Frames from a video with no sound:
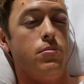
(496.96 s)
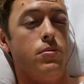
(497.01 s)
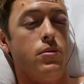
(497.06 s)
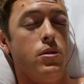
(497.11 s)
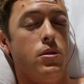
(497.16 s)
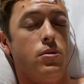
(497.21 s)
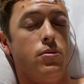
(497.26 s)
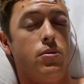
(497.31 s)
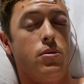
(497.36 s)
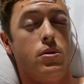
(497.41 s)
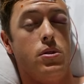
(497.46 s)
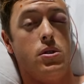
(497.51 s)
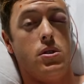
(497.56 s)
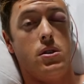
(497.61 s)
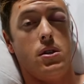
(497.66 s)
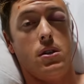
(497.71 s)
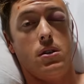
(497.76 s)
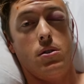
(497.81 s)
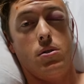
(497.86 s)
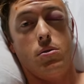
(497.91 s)
For
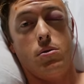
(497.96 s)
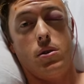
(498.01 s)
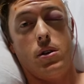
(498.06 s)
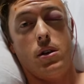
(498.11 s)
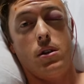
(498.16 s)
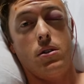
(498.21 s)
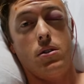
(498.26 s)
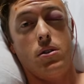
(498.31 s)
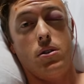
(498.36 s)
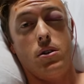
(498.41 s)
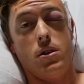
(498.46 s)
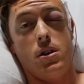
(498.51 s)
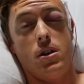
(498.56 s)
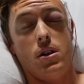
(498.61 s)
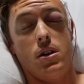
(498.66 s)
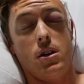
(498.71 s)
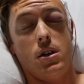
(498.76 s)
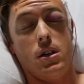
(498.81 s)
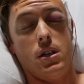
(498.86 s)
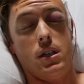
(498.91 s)
just a little while
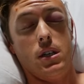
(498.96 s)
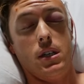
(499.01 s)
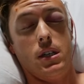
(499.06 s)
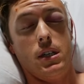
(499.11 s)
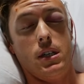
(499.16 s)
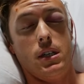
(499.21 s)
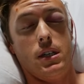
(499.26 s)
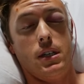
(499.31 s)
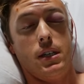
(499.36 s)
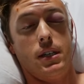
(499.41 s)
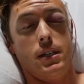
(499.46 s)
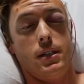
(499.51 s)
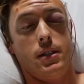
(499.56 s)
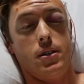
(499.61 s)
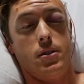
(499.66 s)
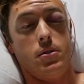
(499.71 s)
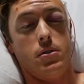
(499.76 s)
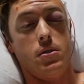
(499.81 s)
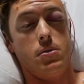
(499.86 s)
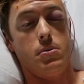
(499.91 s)
longer, and
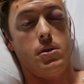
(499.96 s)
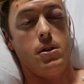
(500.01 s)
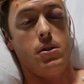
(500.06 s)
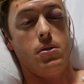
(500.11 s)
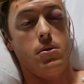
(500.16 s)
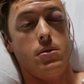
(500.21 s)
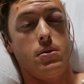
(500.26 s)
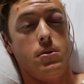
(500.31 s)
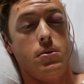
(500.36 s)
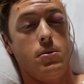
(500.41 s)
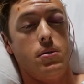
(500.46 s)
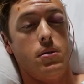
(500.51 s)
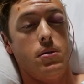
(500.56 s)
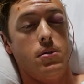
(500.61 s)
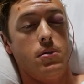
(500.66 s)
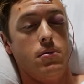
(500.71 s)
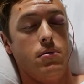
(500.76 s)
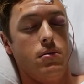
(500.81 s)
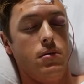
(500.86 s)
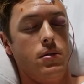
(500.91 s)
then I'm going to be going over
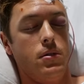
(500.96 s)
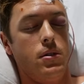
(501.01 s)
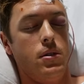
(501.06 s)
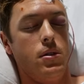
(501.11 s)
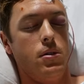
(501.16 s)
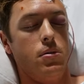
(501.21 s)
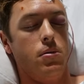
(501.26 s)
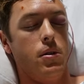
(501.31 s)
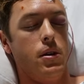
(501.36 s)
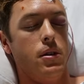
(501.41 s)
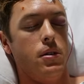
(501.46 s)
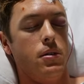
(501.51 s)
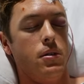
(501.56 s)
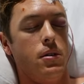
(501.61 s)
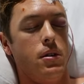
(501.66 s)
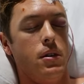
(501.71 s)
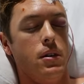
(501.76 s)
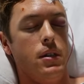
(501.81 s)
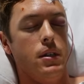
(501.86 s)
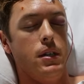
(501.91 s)
to the
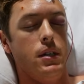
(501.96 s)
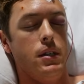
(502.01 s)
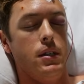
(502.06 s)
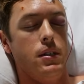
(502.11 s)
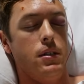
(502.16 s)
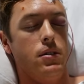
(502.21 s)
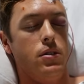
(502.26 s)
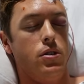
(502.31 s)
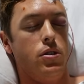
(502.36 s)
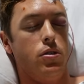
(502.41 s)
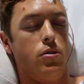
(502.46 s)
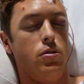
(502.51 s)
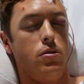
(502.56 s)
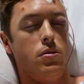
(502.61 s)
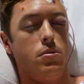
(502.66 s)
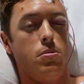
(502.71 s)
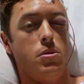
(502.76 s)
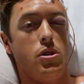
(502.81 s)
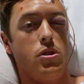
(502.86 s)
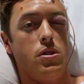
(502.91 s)
regular
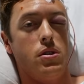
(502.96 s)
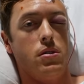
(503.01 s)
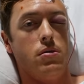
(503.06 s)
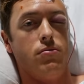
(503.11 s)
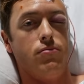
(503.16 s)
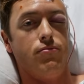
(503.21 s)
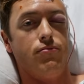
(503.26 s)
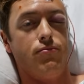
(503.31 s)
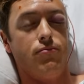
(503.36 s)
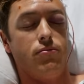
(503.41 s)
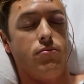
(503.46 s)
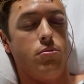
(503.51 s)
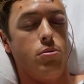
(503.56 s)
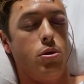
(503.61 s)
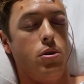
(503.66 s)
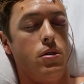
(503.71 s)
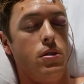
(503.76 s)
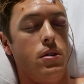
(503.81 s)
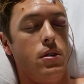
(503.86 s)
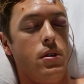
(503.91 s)
general admission
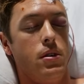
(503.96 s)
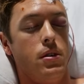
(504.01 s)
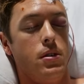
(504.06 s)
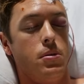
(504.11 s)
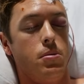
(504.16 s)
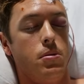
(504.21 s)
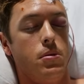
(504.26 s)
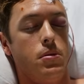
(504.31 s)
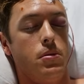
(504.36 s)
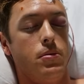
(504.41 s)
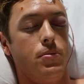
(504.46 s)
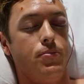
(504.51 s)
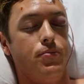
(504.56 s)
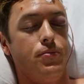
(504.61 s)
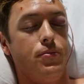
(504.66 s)
part of the hospital.